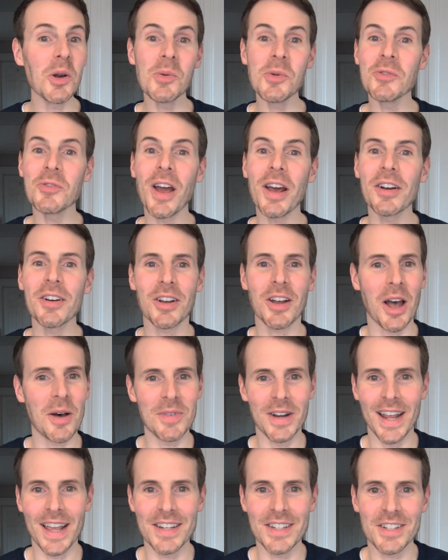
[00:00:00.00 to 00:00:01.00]
Modem and router
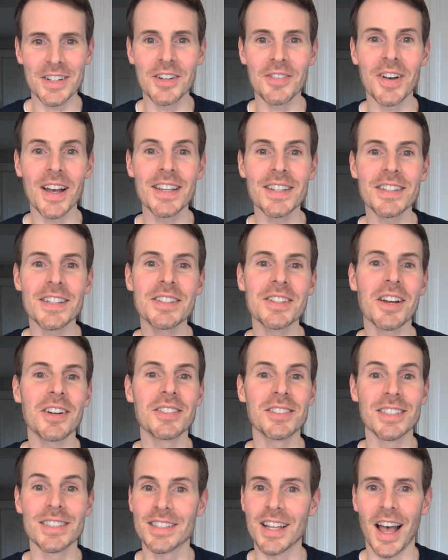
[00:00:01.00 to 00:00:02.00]
combination devices
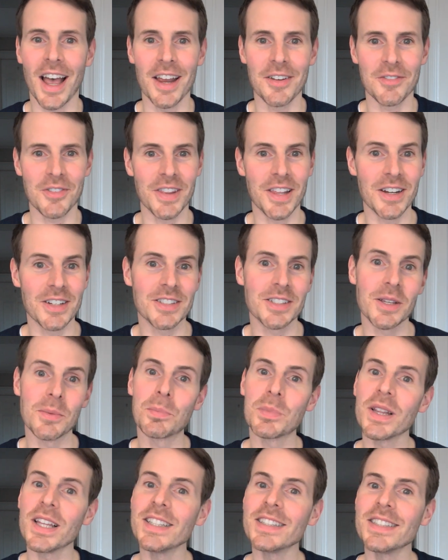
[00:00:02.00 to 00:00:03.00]
are designed for their
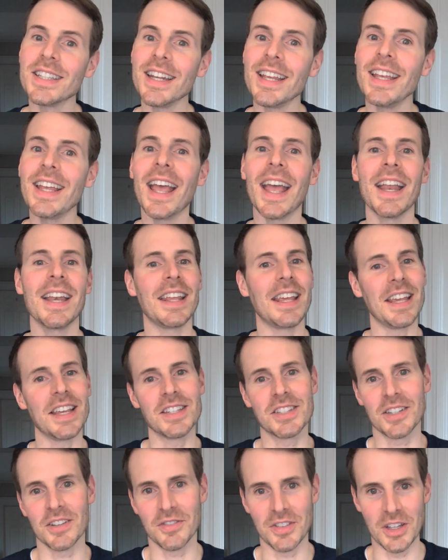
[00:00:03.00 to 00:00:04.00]
simplicity and
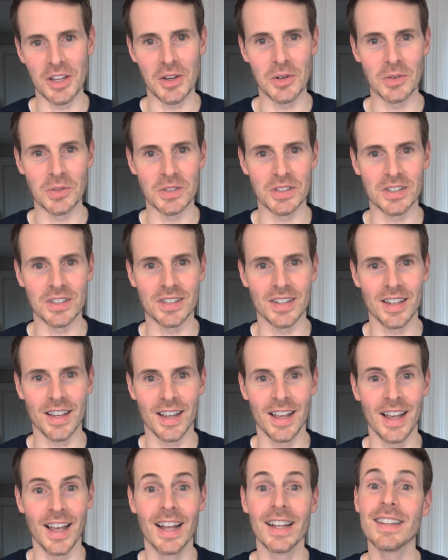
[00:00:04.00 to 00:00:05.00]
ease of use.
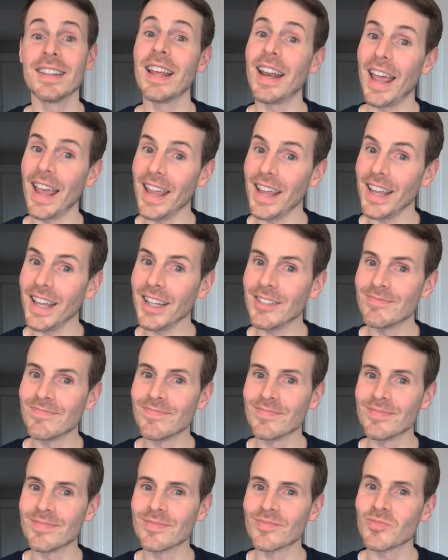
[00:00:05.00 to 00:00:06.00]
Today,
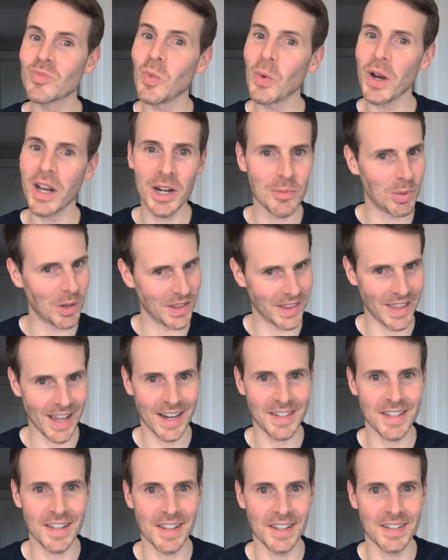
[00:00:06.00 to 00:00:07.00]
we're gonna put
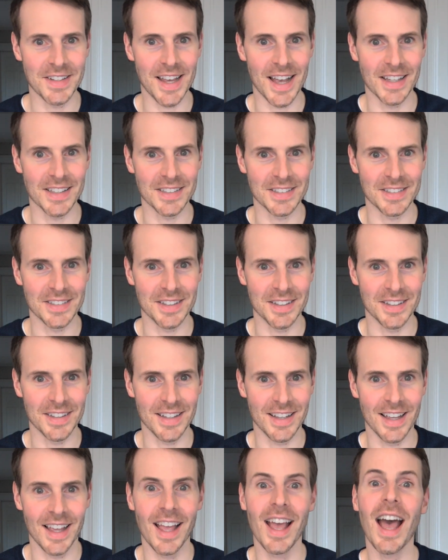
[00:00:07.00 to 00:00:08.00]
that to the test.
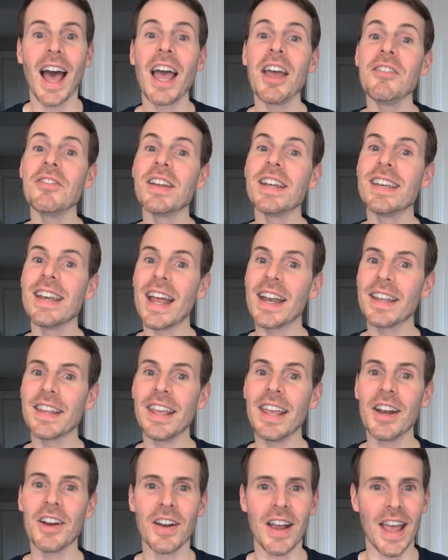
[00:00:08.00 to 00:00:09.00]
I have a
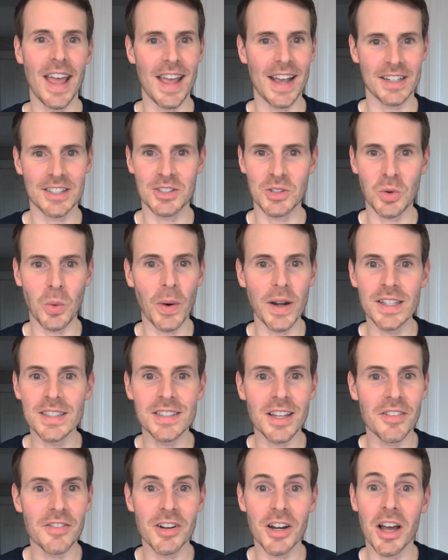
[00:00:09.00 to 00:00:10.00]
Netgear
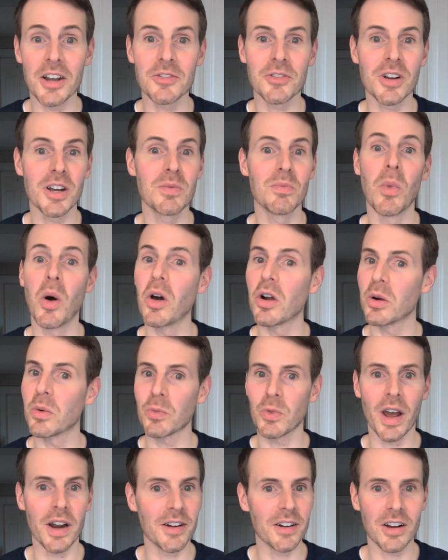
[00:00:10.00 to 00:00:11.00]
AX2700 modem
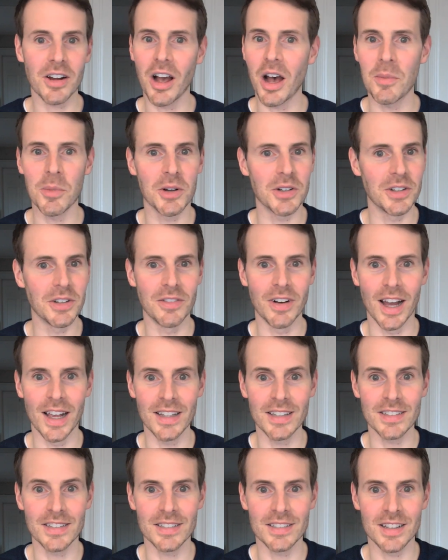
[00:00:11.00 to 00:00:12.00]
router combo
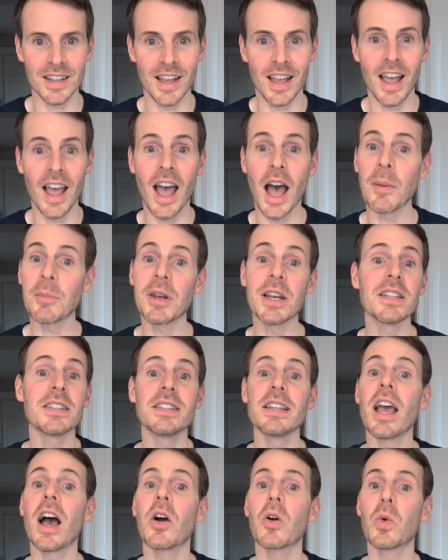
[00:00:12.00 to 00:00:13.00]
device. I'm gonna
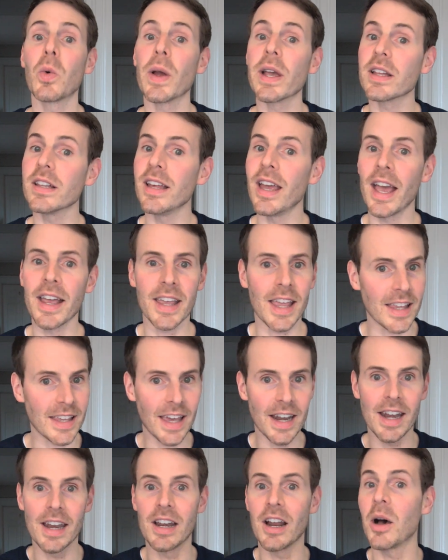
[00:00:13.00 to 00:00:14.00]
see how quickly I can
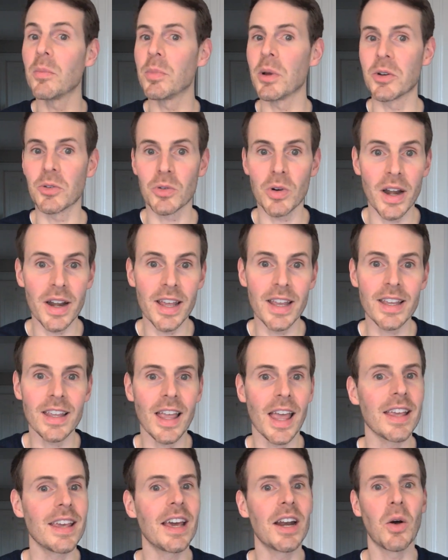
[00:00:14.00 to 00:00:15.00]
get it up and
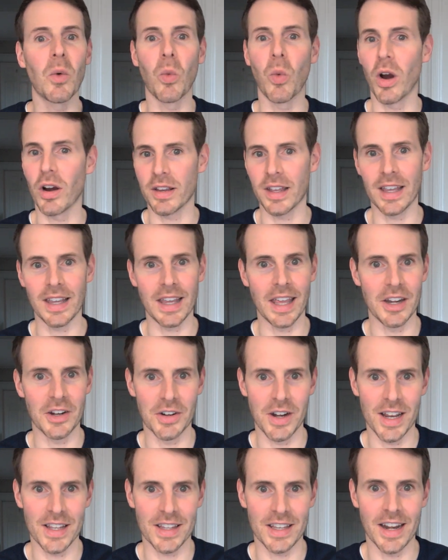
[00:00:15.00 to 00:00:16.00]
running and get a working
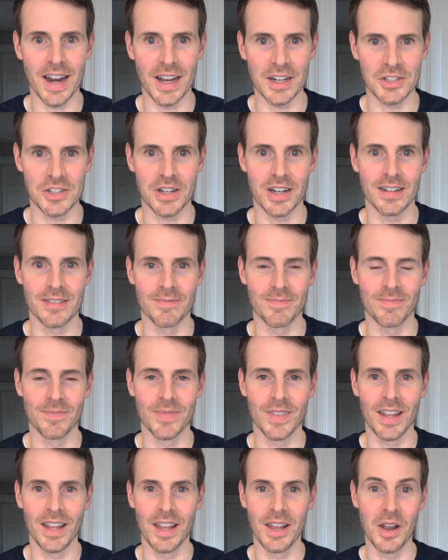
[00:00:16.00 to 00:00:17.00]
internet connection.
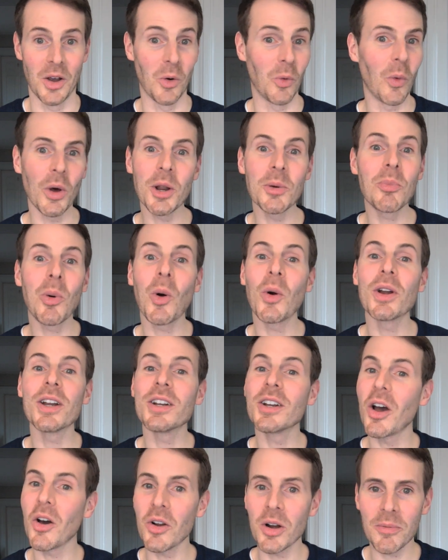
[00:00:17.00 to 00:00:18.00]
One
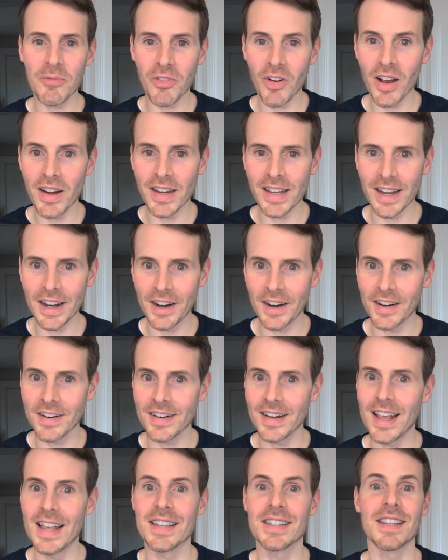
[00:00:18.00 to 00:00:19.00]
important note up front
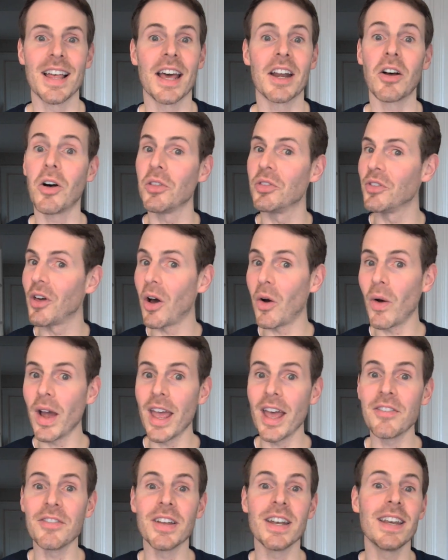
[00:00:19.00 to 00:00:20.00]
here is that although
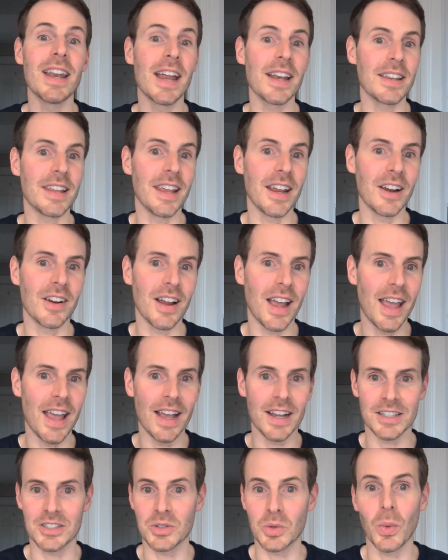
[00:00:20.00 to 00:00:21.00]
I have a Netgear
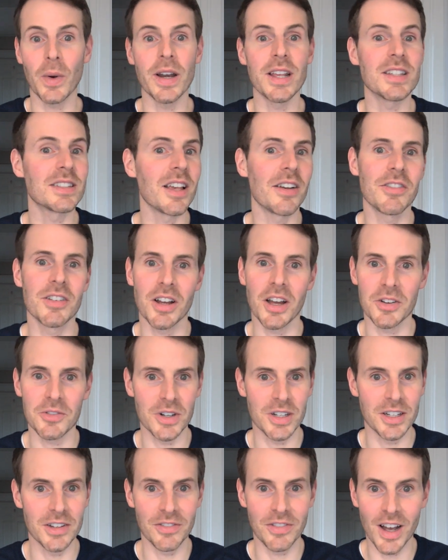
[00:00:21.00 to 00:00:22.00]

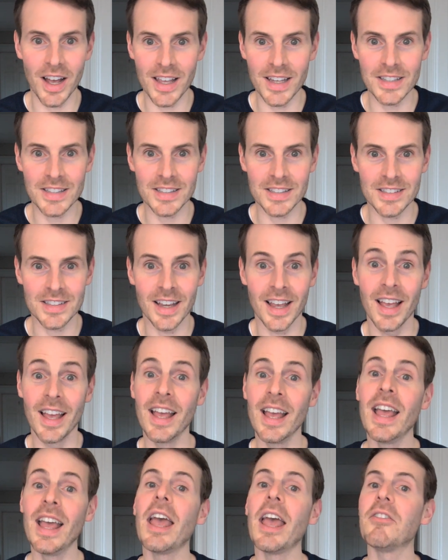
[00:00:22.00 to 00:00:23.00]
AX2700 device,
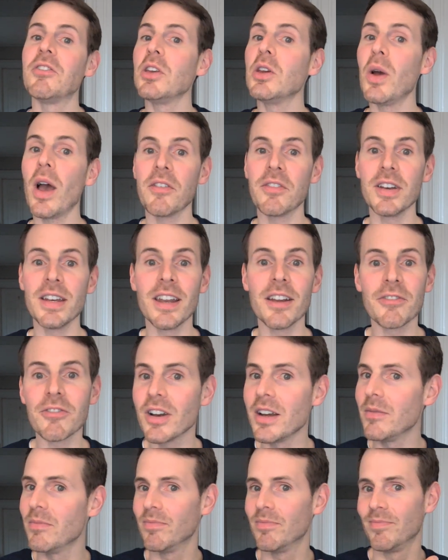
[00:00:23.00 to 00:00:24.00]
if you have a
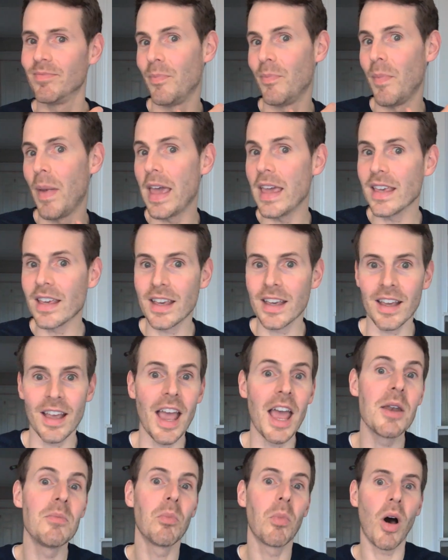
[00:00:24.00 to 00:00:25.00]
different make
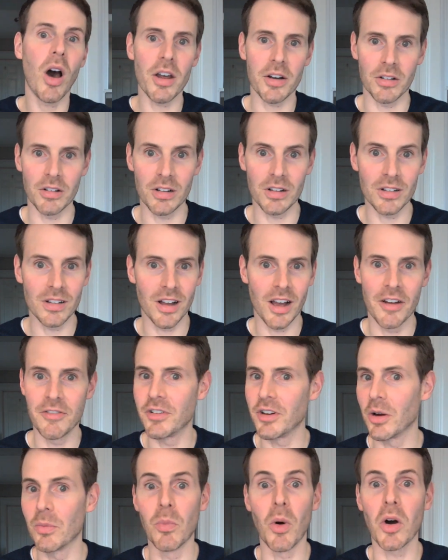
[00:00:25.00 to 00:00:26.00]
and model
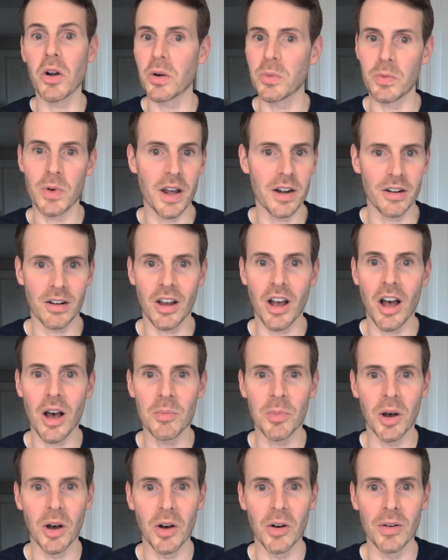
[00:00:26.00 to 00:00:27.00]
of your modem router
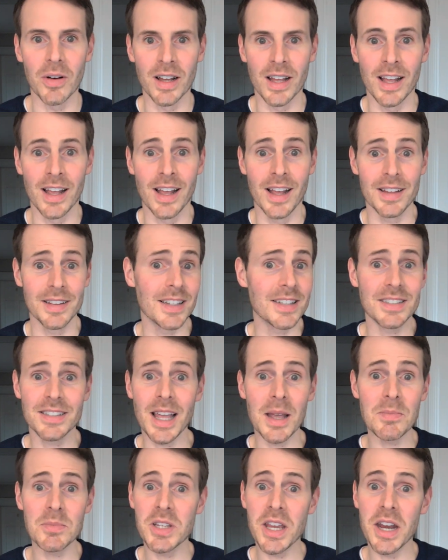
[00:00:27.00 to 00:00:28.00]
combo, the
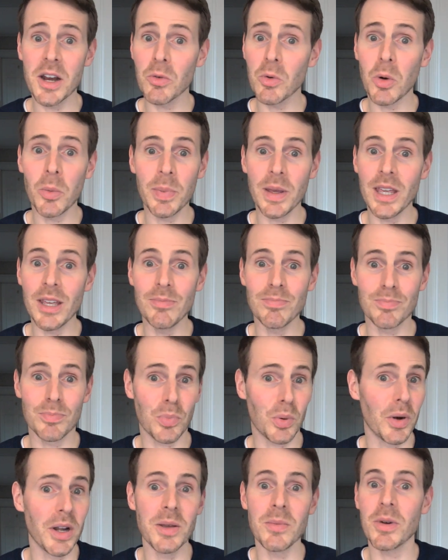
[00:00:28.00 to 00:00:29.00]
steps here will be
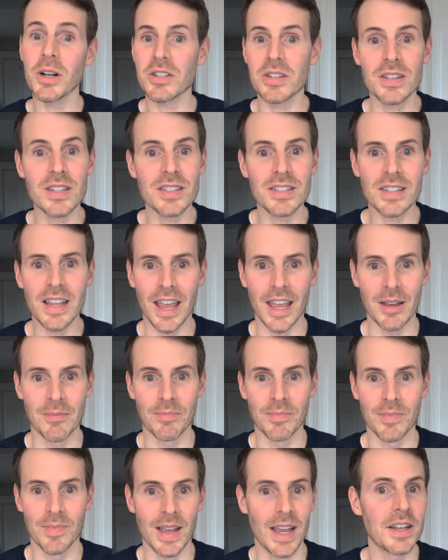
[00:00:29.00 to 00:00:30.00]
pretty much the same.